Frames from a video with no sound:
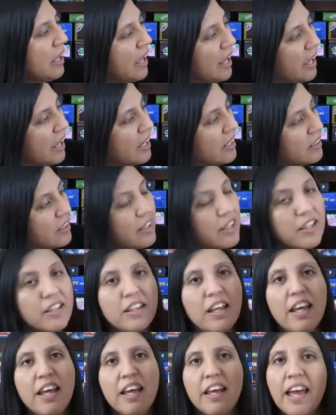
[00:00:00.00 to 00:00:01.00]
And
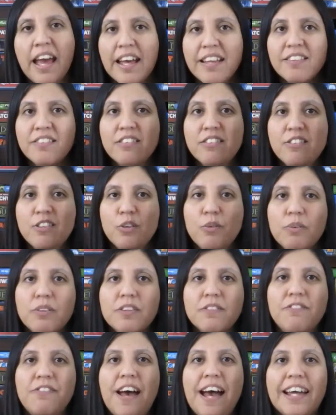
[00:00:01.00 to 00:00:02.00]
it has to do with
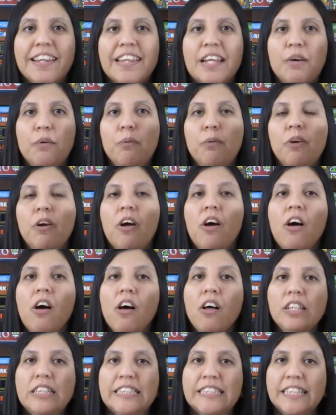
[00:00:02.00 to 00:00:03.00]
the fact that we're
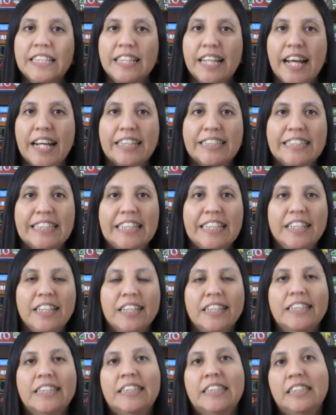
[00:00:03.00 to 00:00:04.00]
all selecting